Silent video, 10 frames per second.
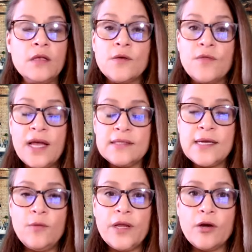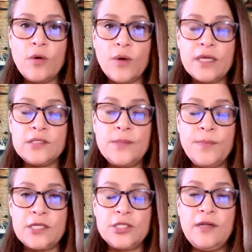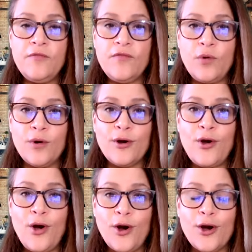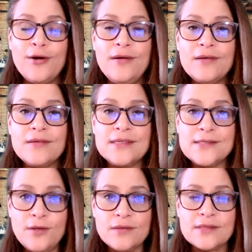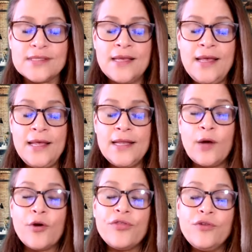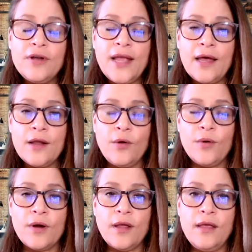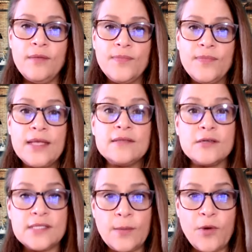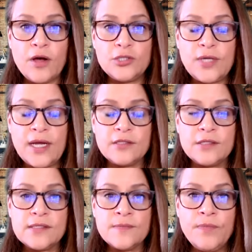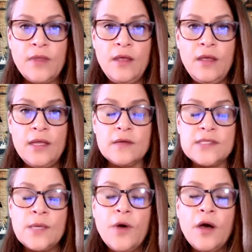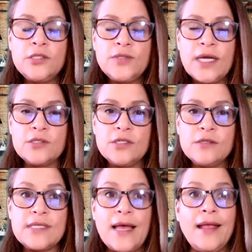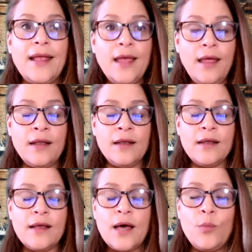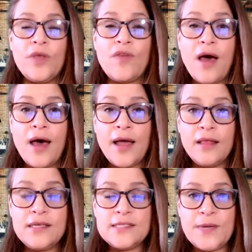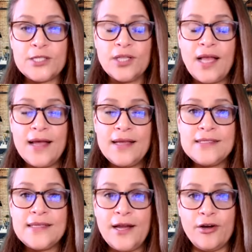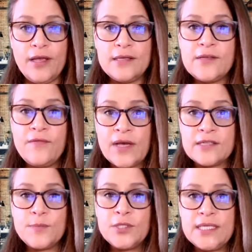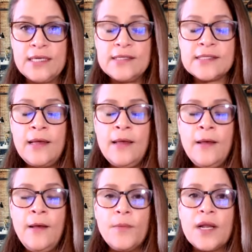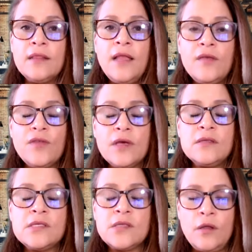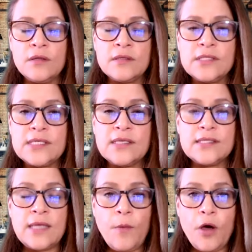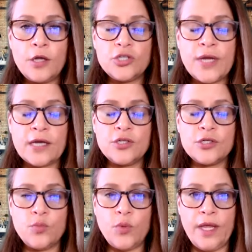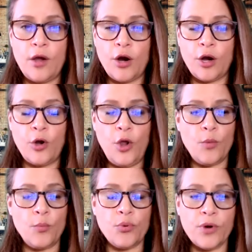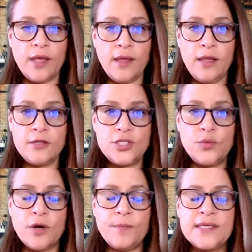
So that's how we are going to budget for our consultants. Now, our third category is our subcontractors. Now, subcontractors, again, come with highly specialized areas of expertise, but unlike the consultants, the subcontractors we are bringing into our